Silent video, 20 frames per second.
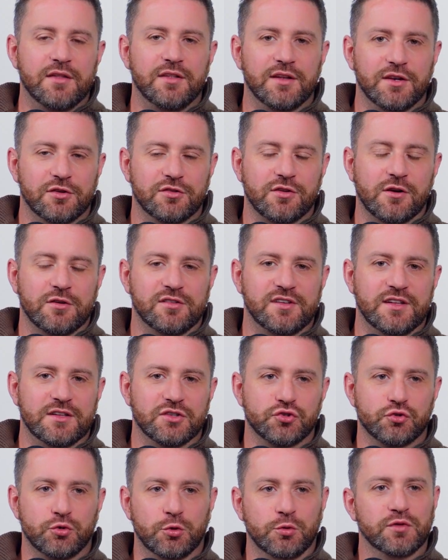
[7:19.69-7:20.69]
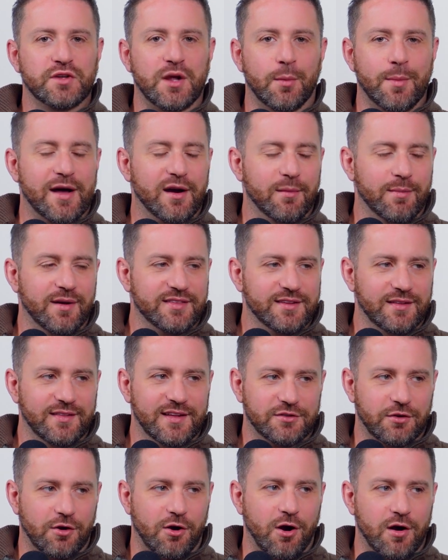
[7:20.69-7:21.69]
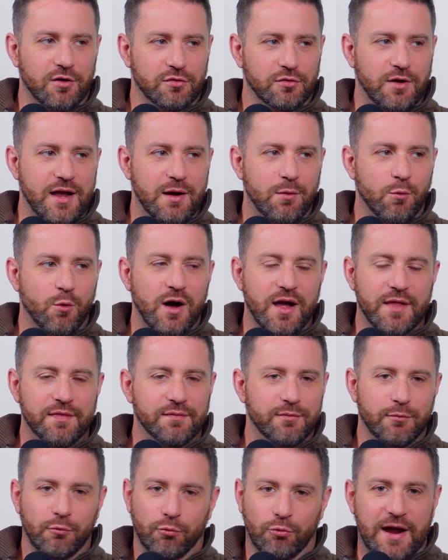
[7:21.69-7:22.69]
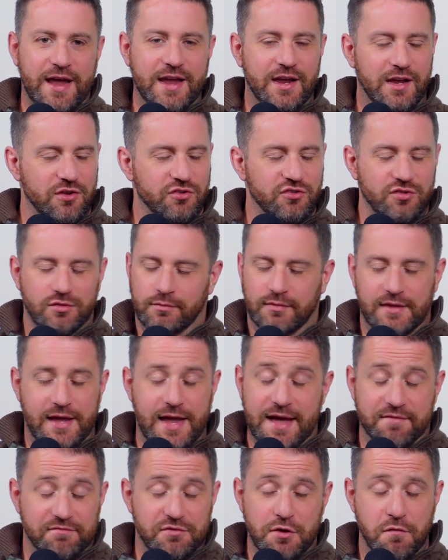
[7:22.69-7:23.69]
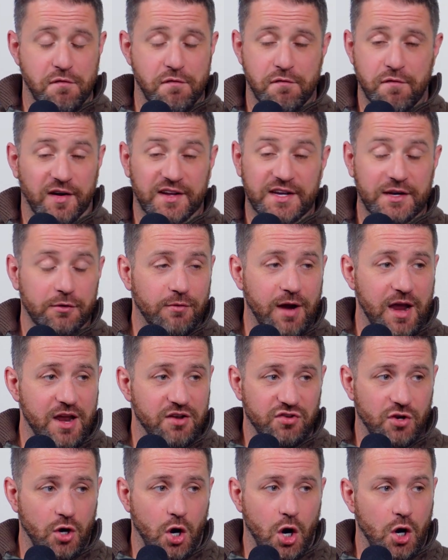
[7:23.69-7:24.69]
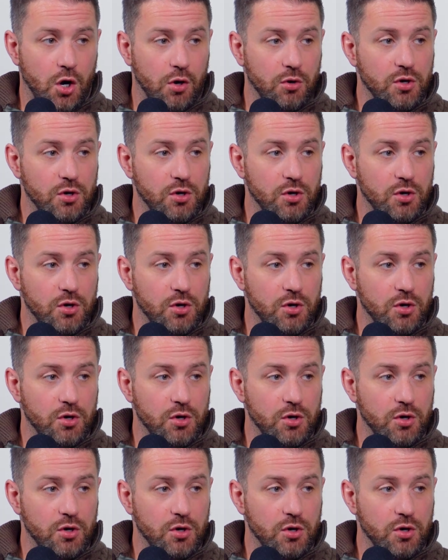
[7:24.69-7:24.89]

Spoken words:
think you're starting to see the truths come out about the electric cars, right? Range. They have no fucking range at all.